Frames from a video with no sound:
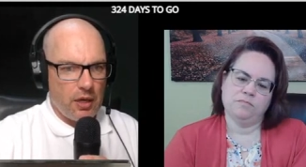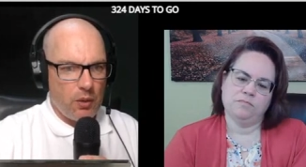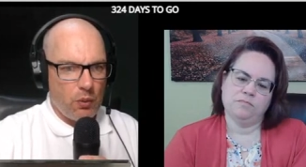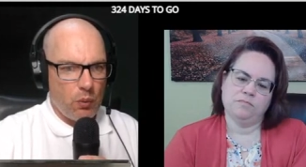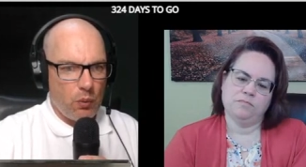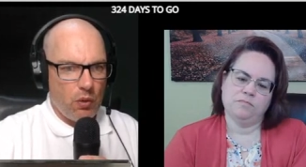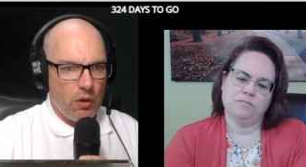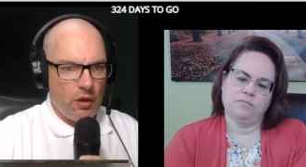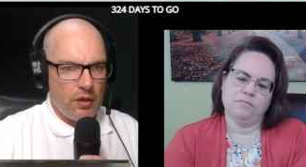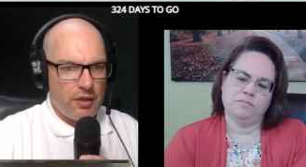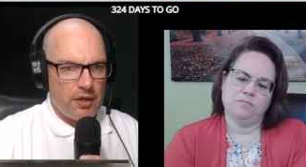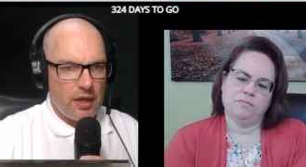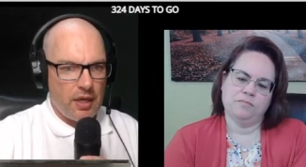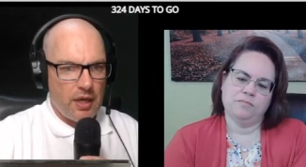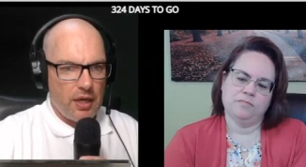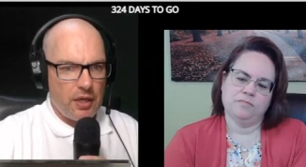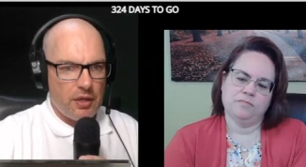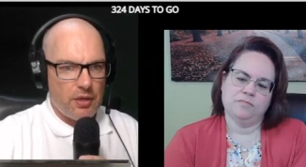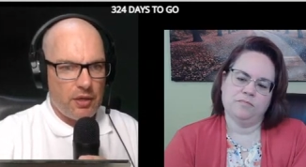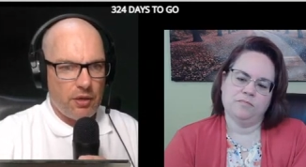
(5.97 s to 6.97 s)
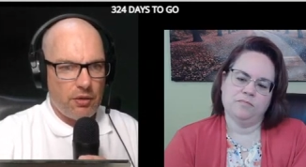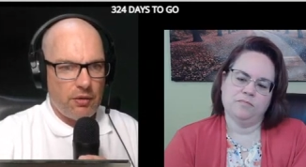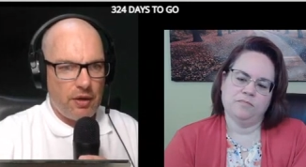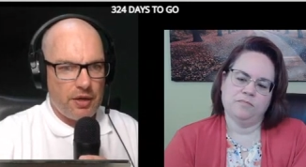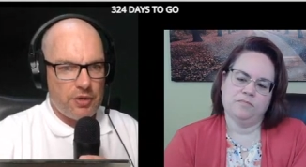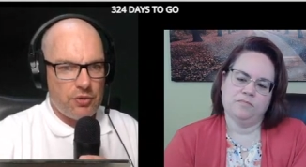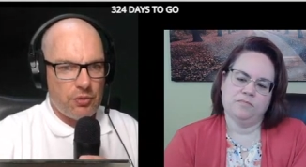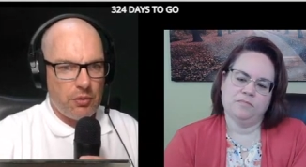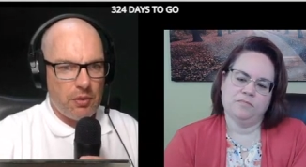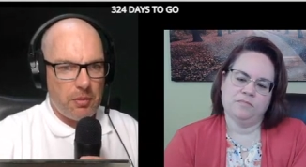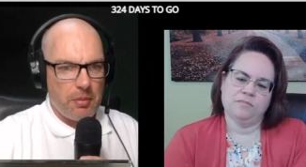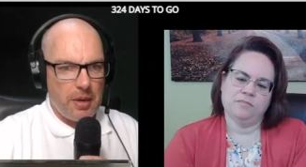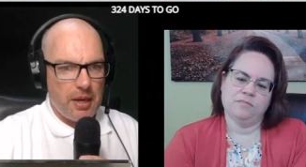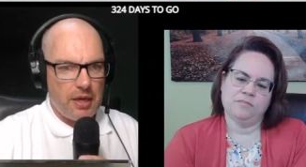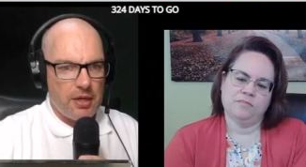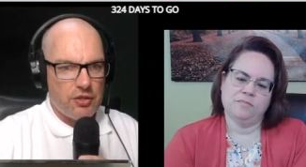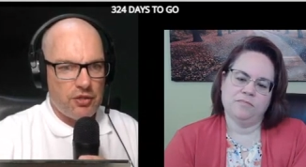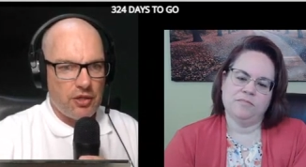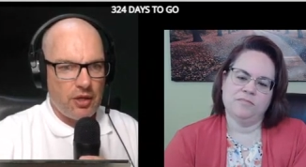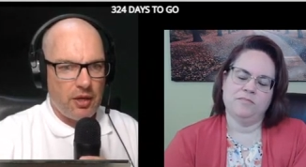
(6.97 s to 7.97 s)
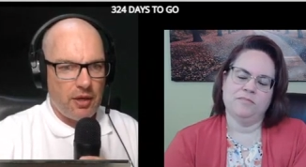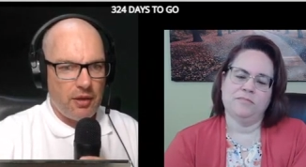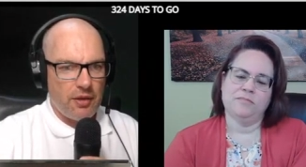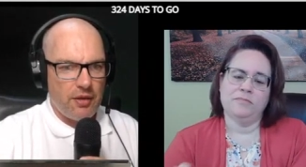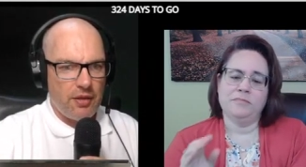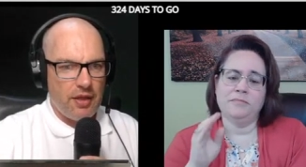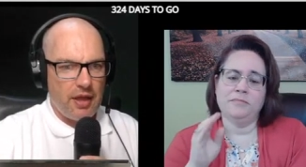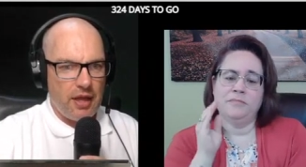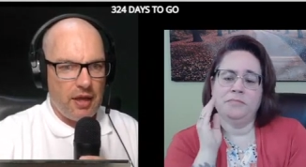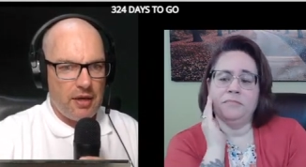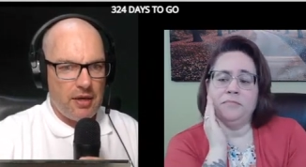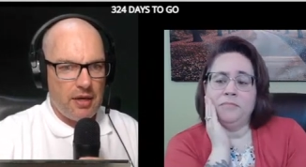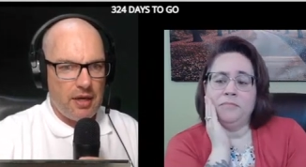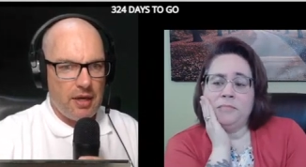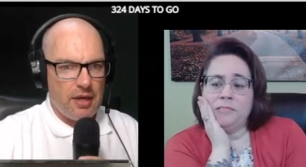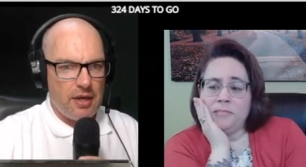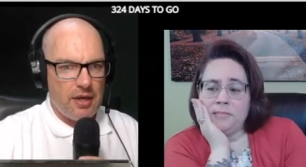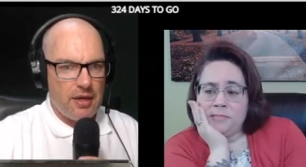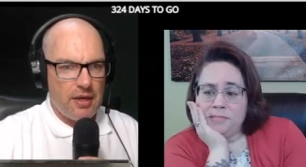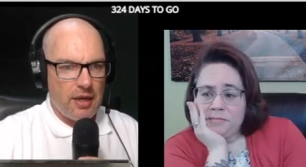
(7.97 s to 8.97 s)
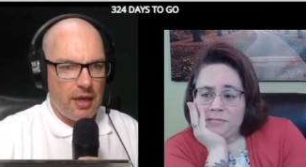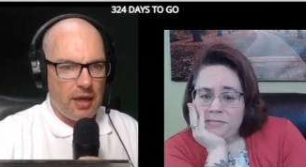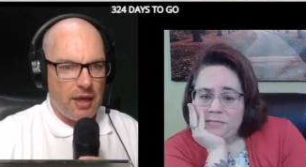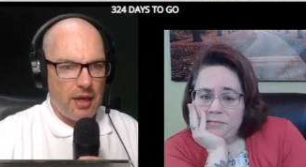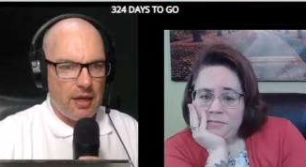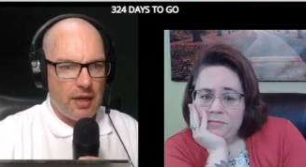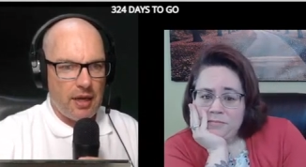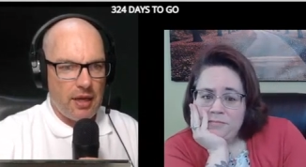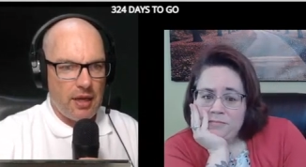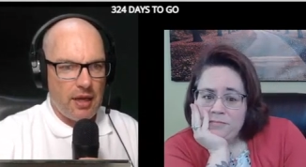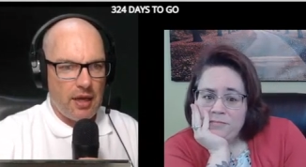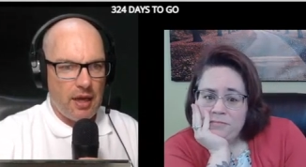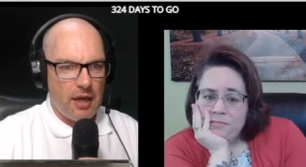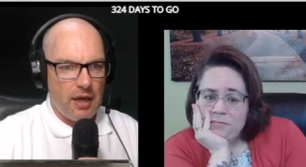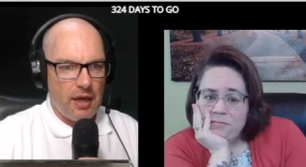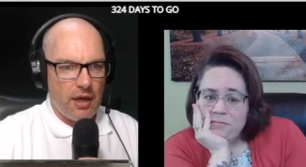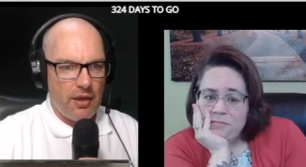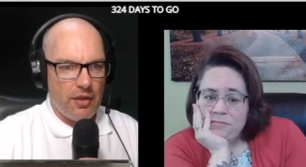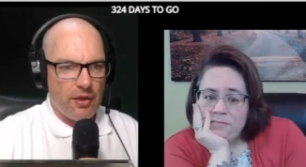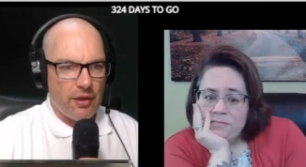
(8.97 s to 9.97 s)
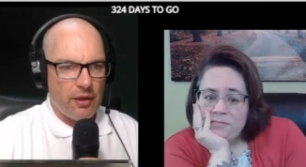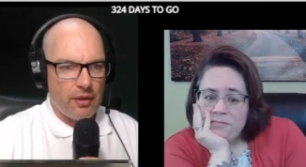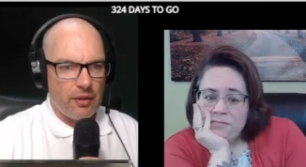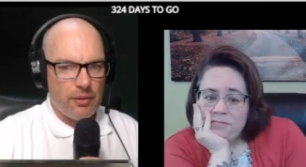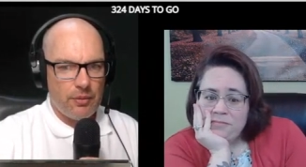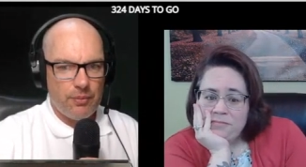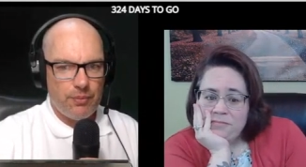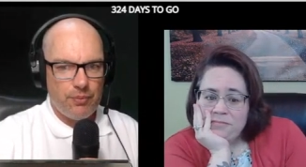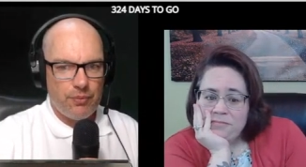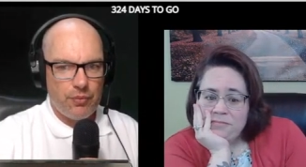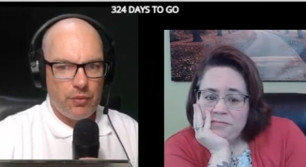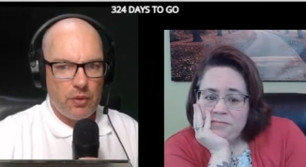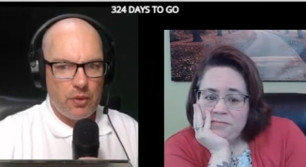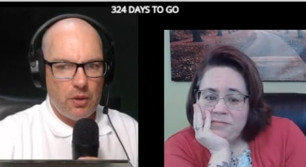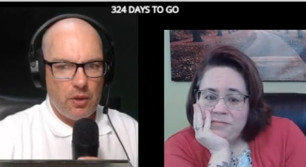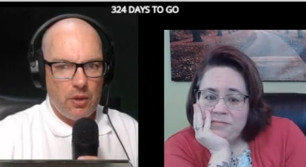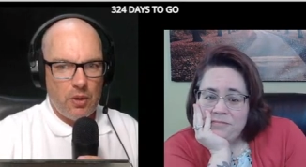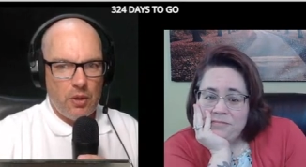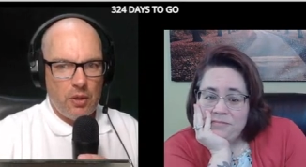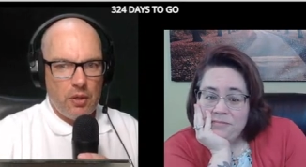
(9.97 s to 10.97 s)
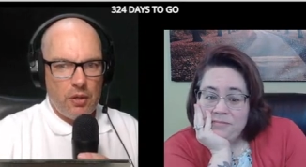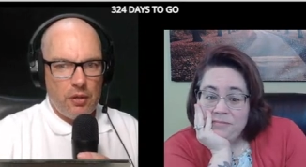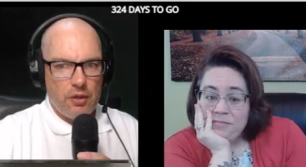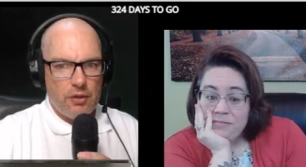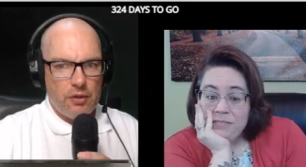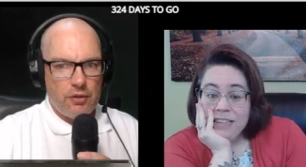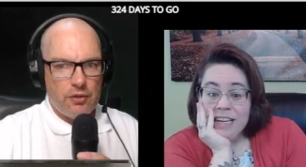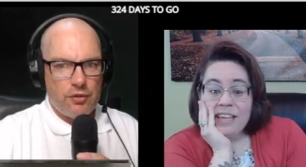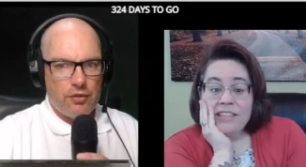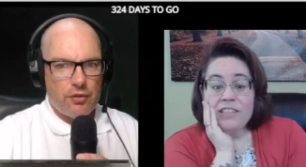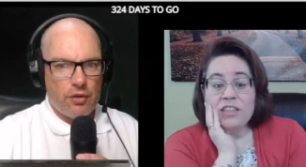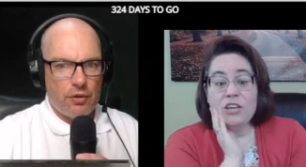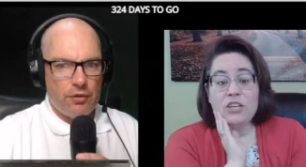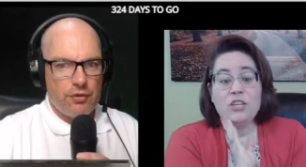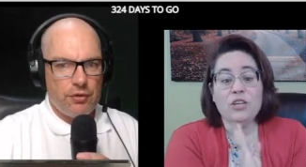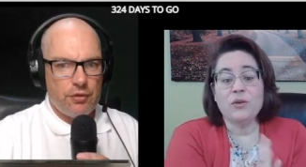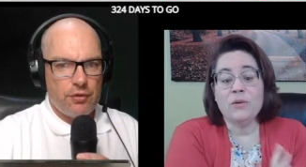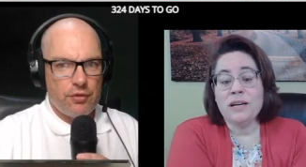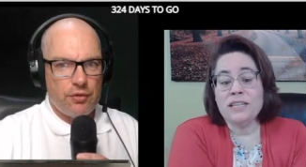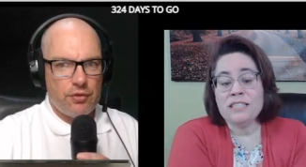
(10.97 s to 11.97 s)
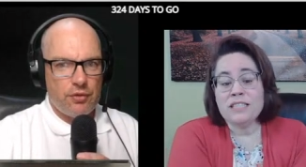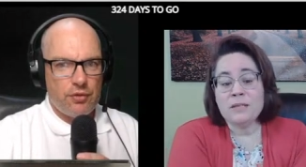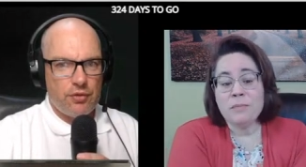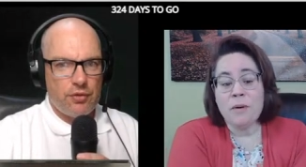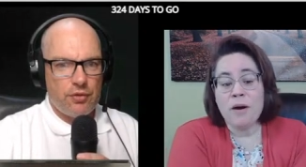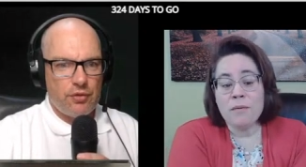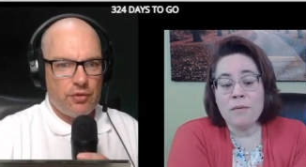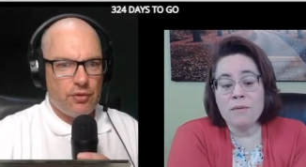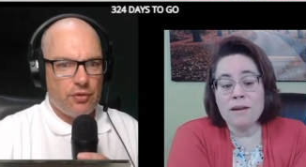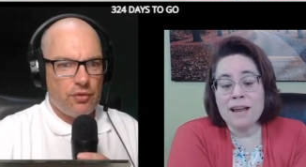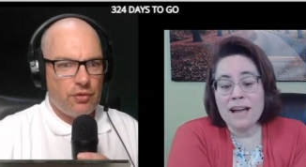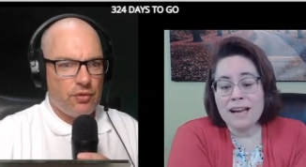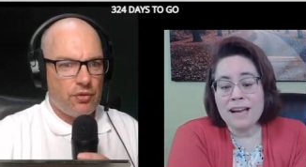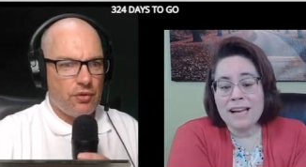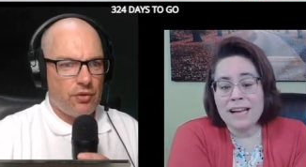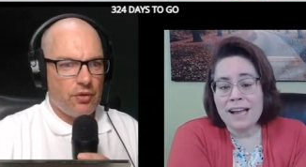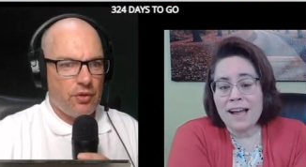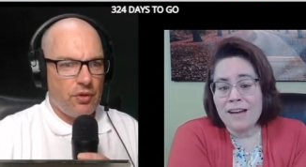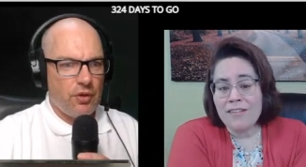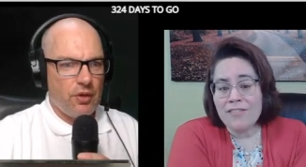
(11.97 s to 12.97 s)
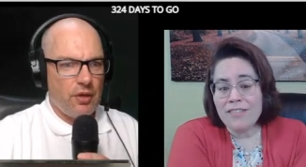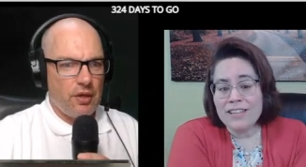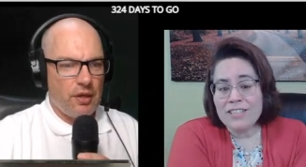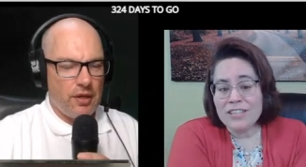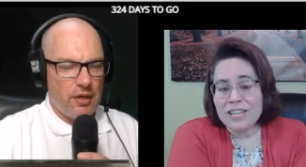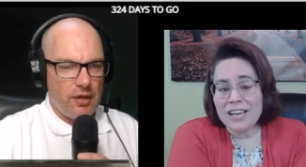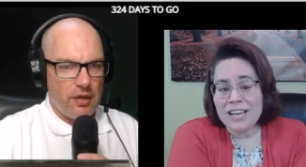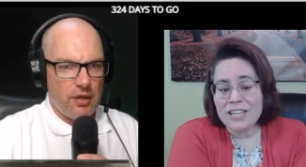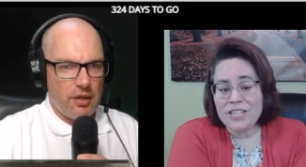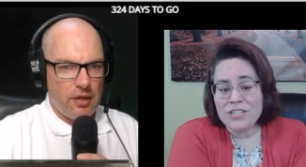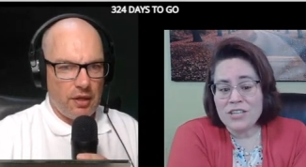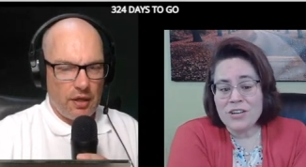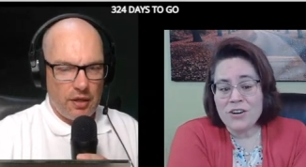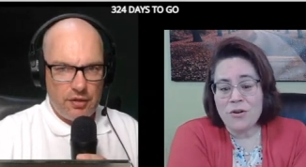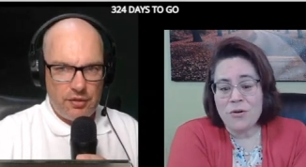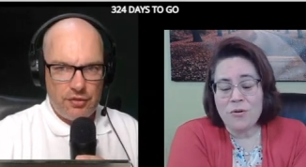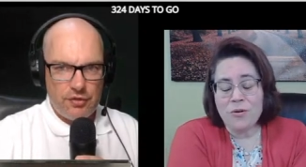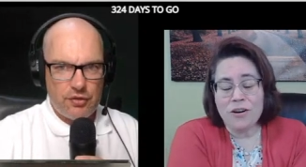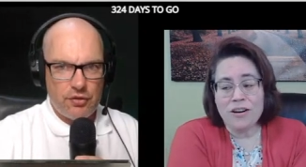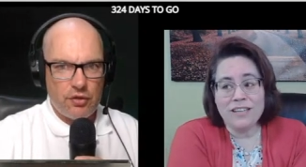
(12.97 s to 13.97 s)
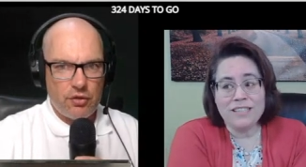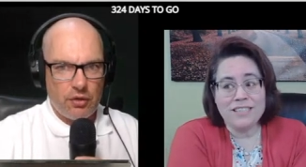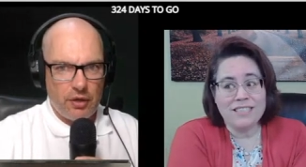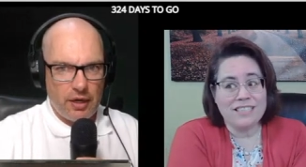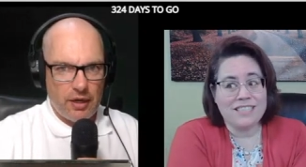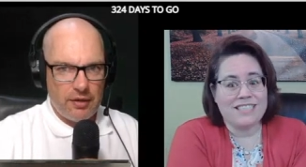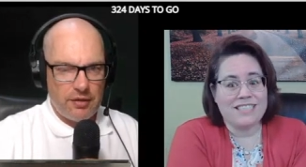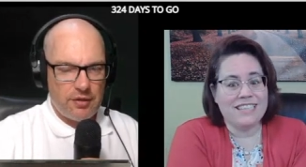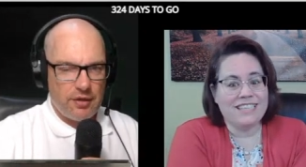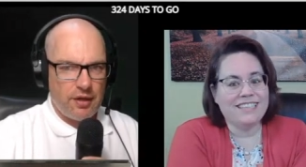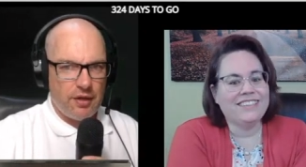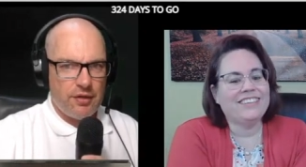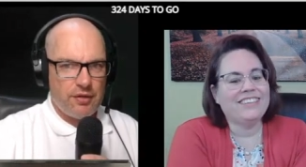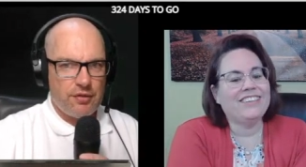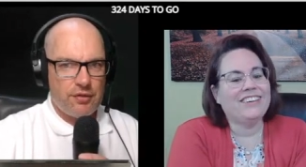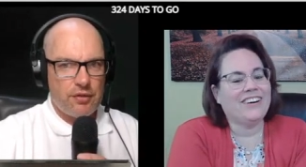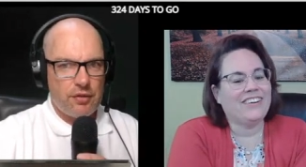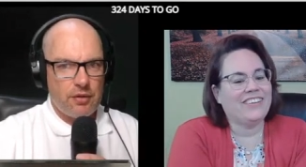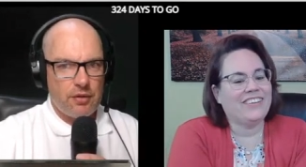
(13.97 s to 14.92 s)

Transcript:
Speaker 1: in what undergraduate major than in any other? So
Speaker 2: in the U.S. Department of Education? Yes, or correct,
Speaker 1: yes.